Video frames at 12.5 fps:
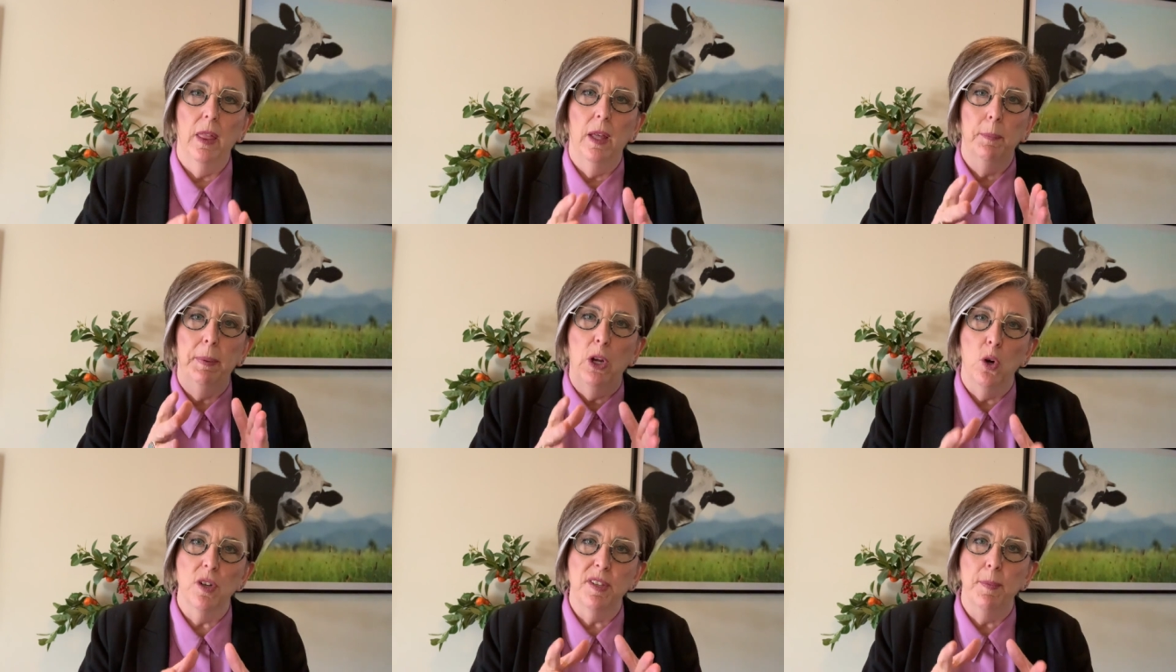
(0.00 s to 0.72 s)

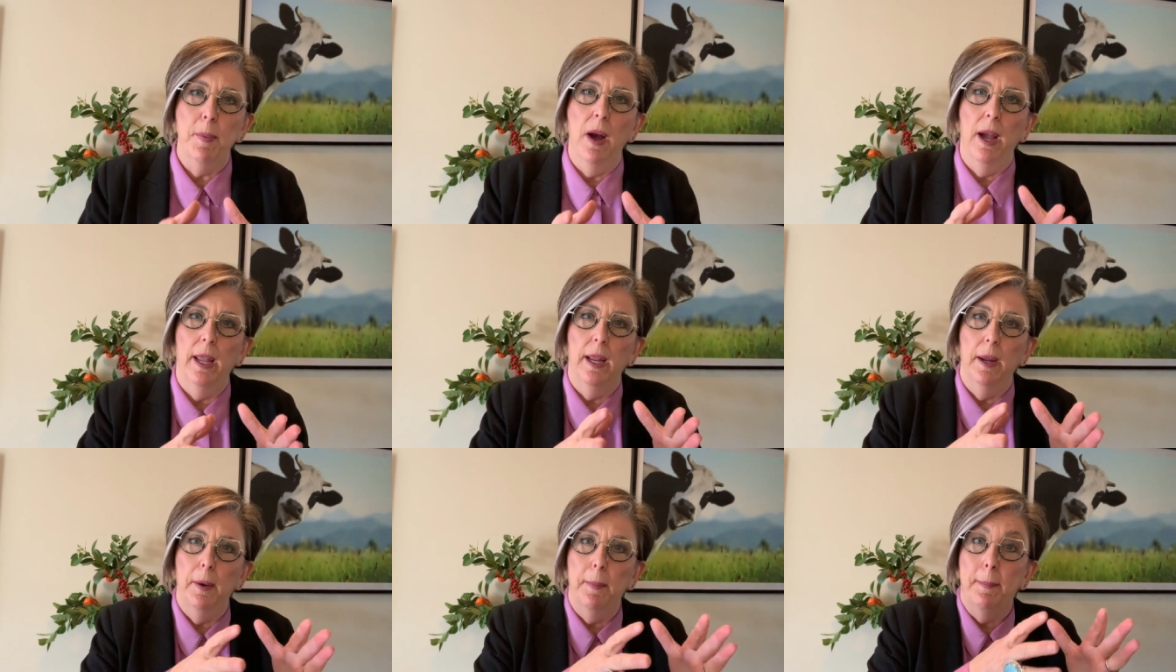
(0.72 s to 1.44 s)
because of my
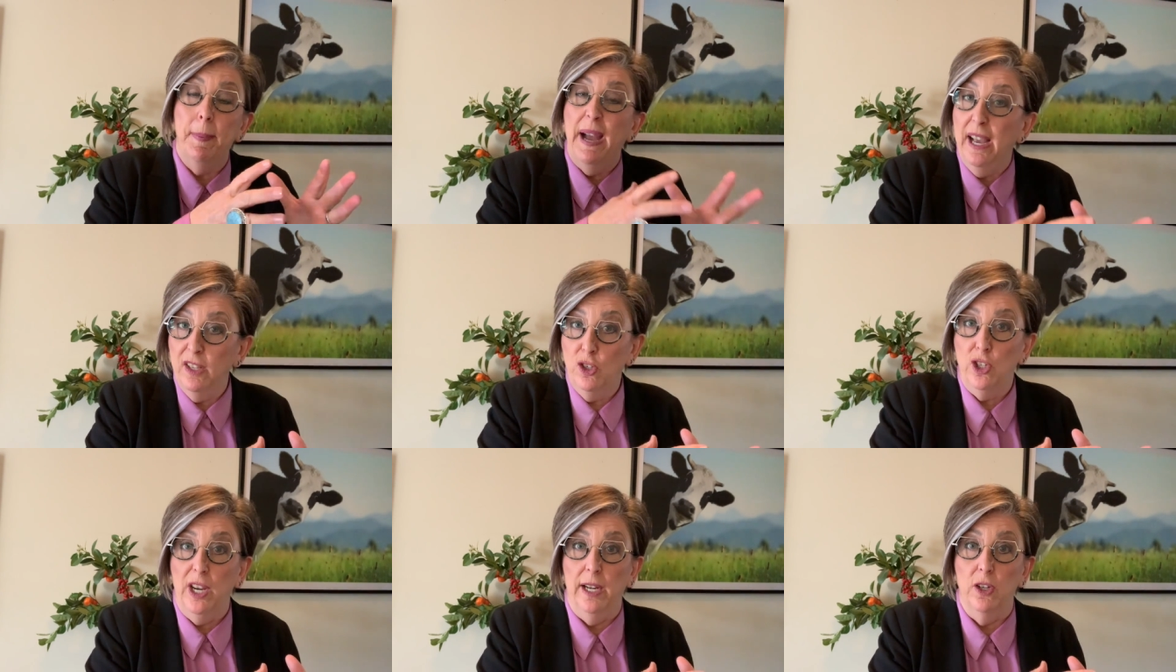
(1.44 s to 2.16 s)

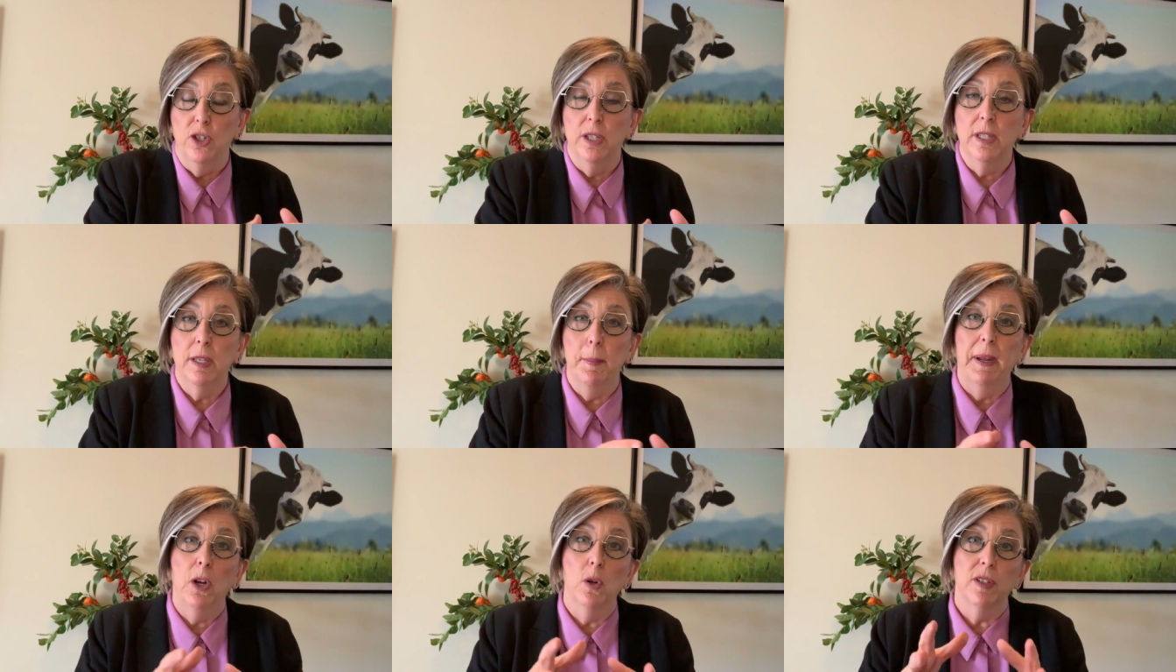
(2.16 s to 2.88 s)
past challenges, and
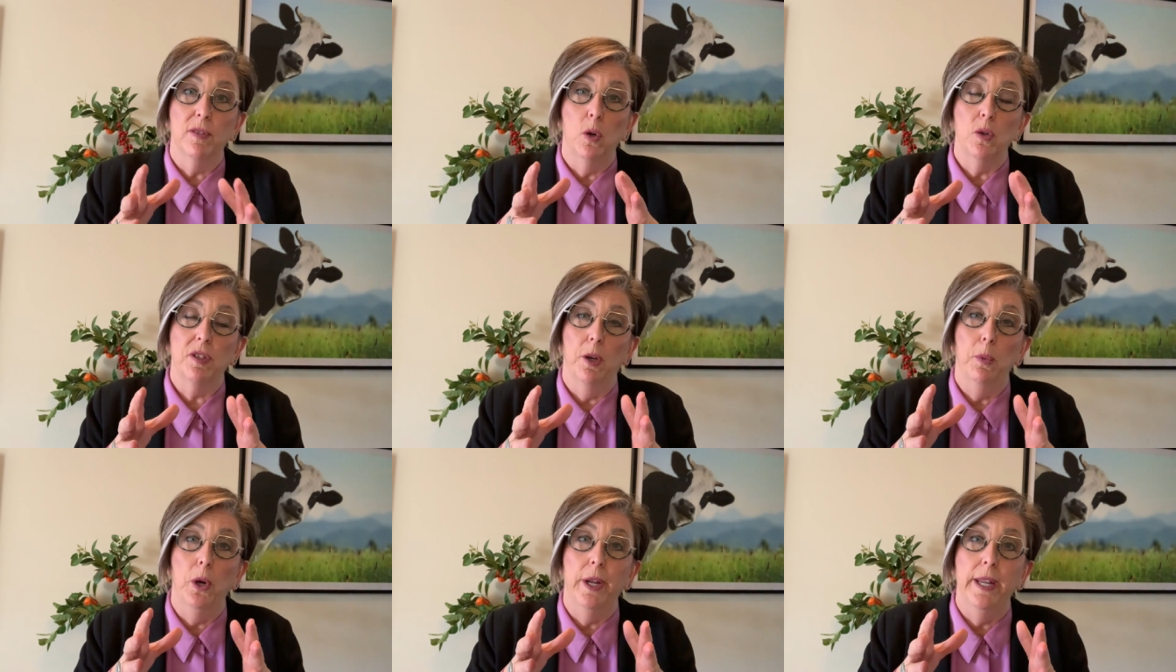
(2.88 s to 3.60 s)
because of also
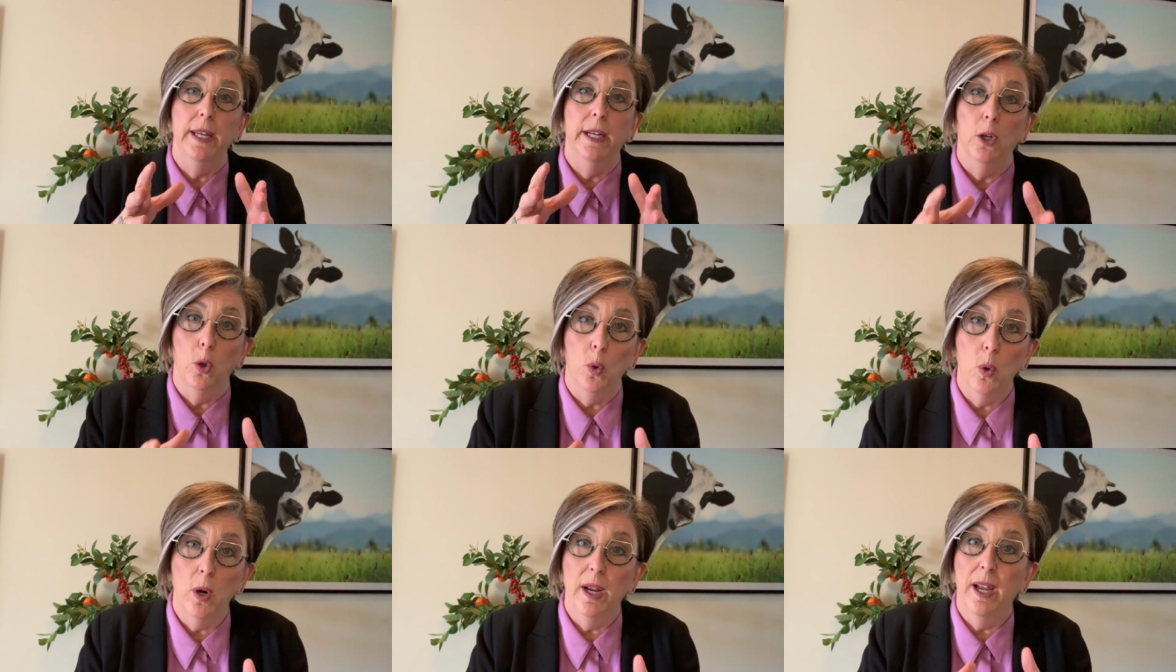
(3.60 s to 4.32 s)
working in
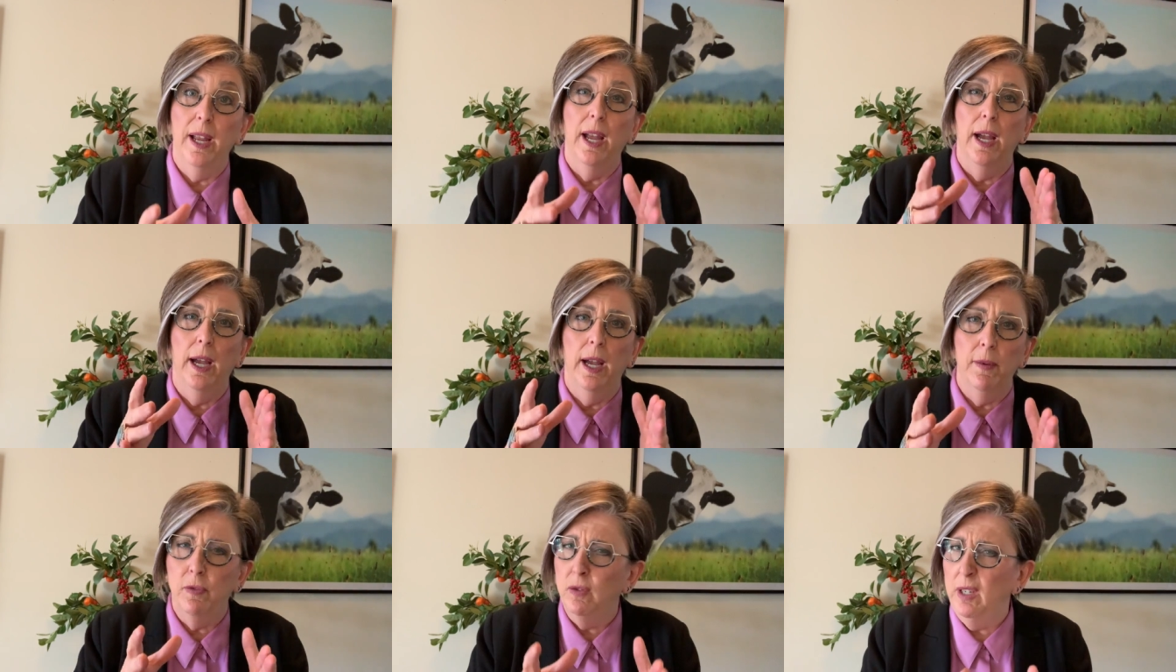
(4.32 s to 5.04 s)
law,
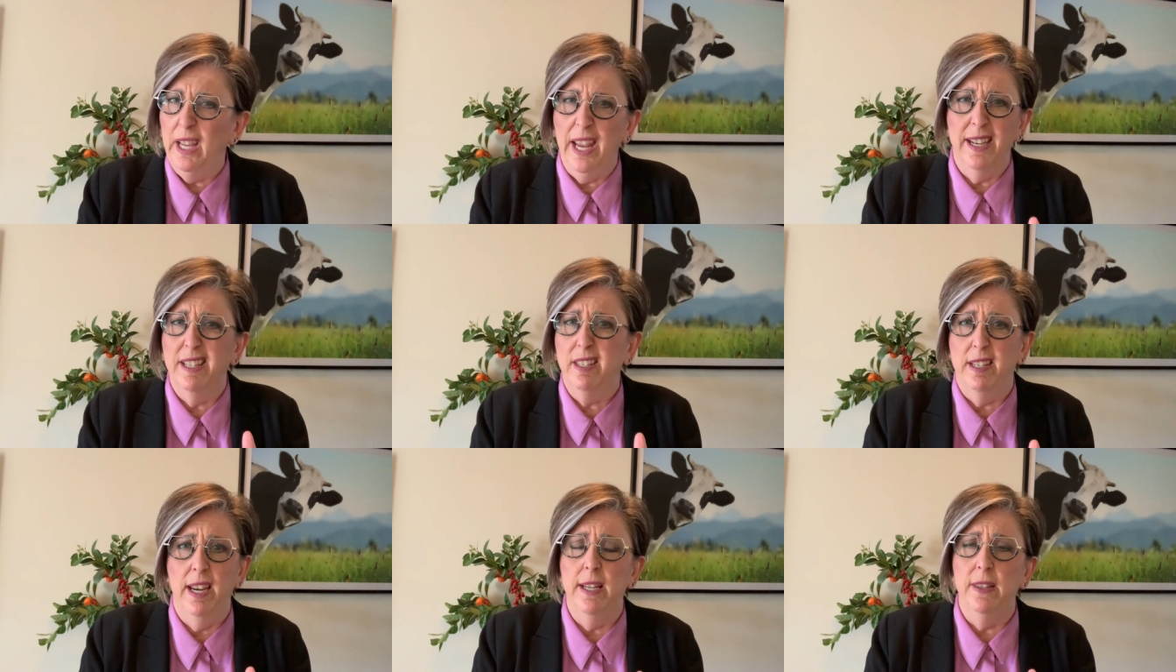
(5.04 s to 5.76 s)
fully
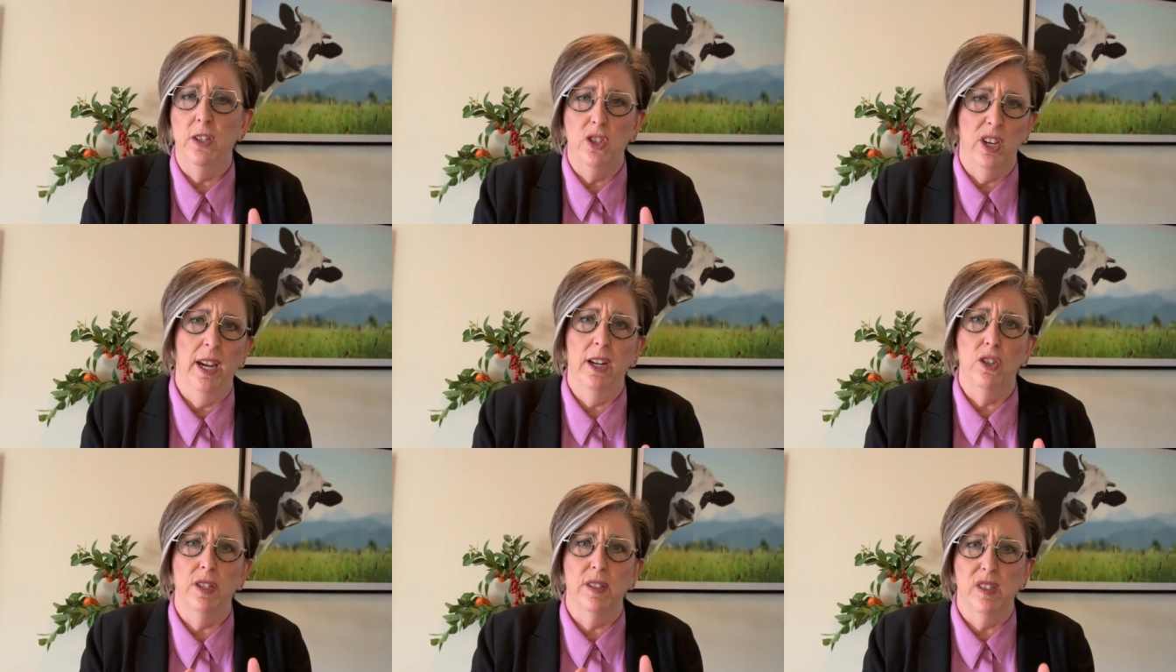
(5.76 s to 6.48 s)
understanding the
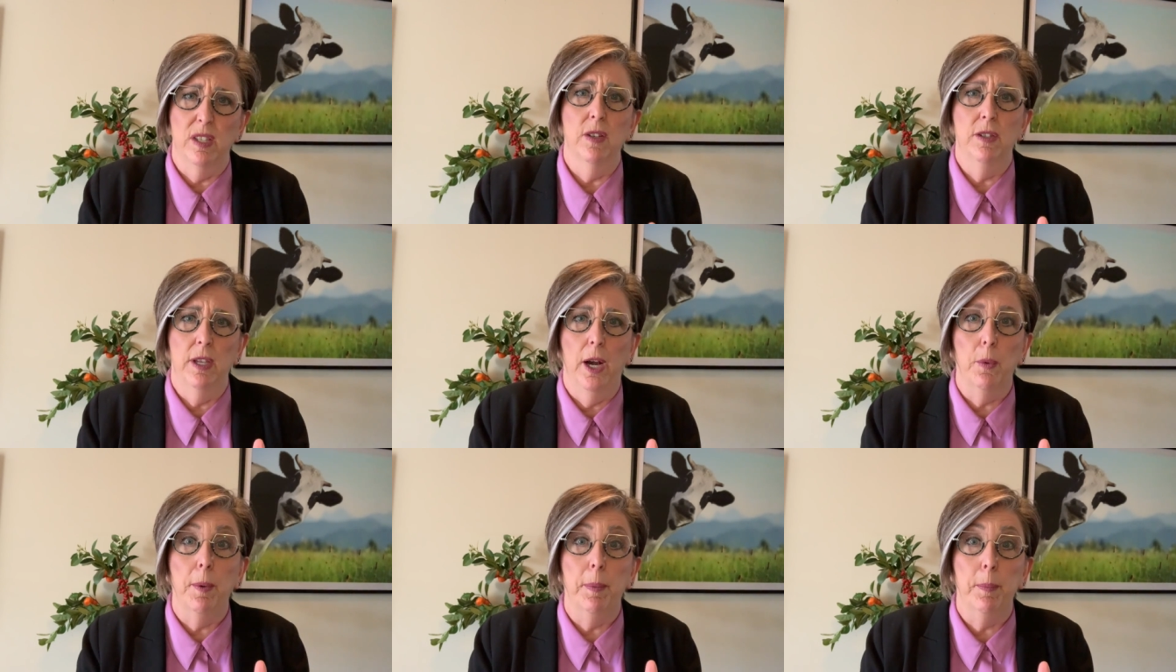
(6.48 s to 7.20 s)
challenges
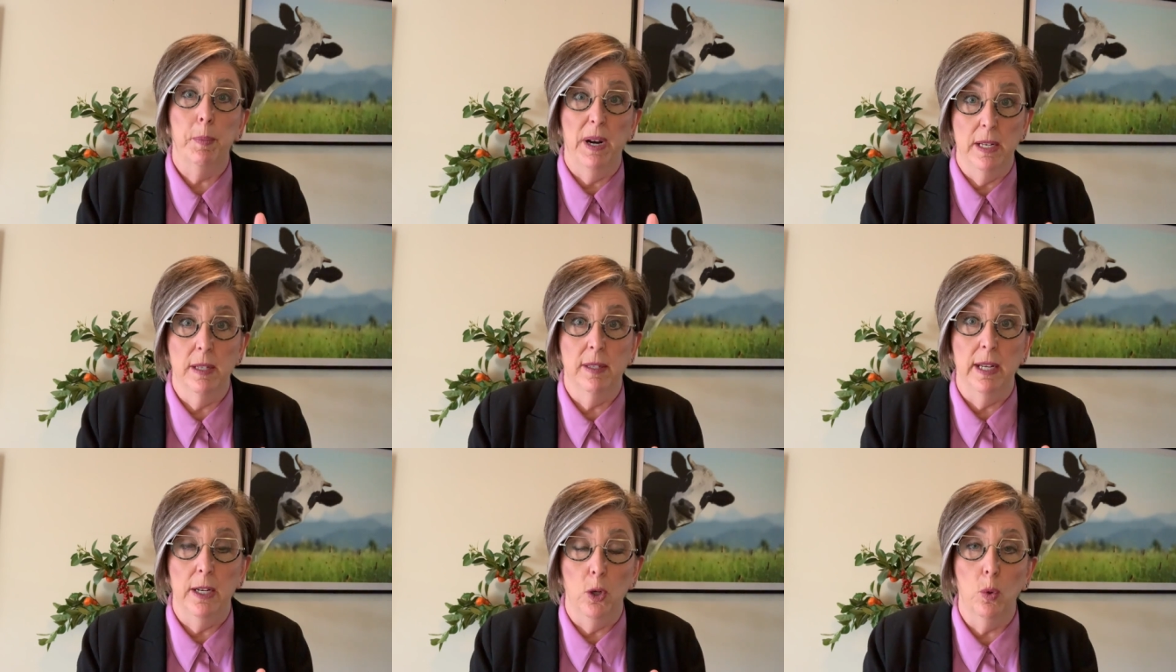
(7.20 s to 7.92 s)
associated with
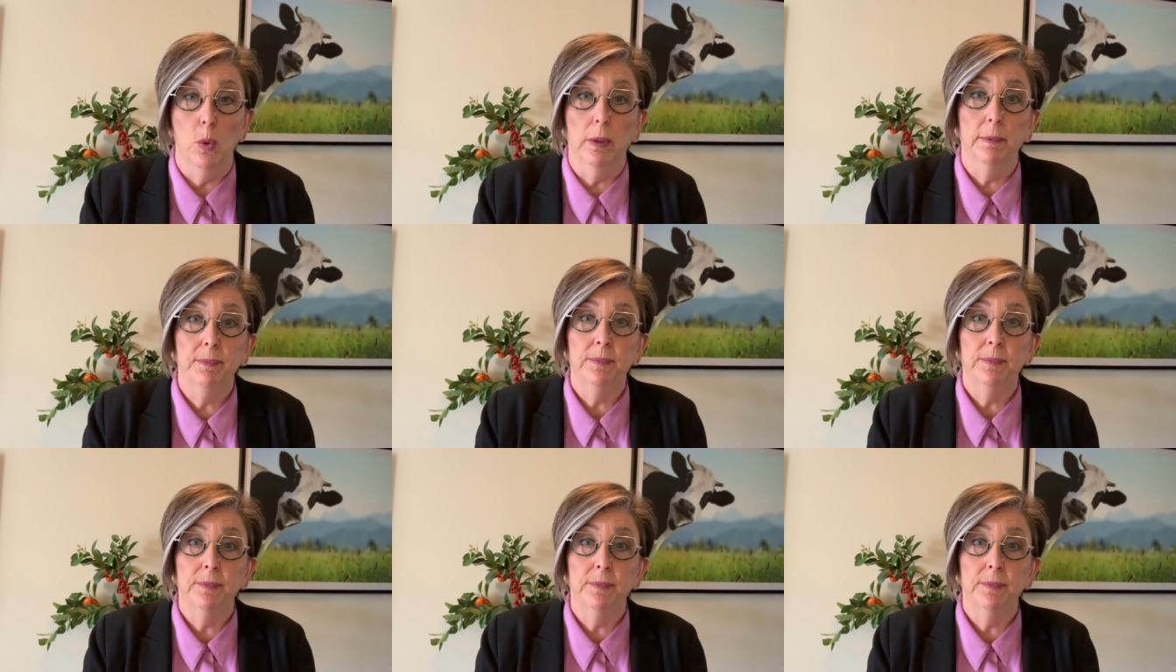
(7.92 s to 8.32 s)
practicing law,